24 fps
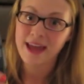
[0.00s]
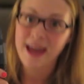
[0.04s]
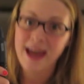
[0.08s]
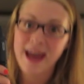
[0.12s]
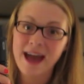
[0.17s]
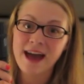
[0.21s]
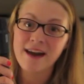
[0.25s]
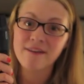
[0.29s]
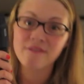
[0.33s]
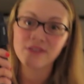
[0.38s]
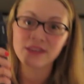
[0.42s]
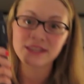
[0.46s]

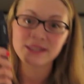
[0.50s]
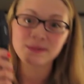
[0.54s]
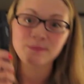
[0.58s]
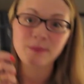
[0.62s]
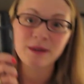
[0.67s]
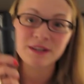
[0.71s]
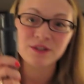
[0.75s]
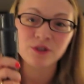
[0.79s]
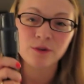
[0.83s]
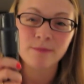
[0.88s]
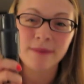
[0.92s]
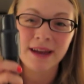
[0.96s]
have a
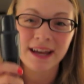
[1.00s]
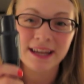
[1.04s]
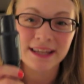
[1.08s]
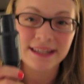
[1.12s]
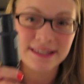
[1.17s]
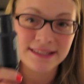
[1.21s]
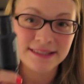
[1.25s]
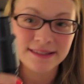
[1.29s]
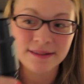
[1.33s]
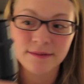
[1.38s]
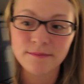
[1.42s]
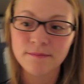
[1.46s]
special
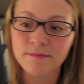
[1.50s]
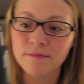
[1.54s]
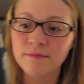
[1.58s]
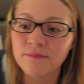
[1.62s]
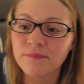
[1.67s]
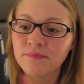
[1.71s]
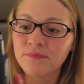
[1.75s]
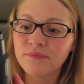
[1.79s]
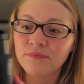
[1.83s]
mechanism.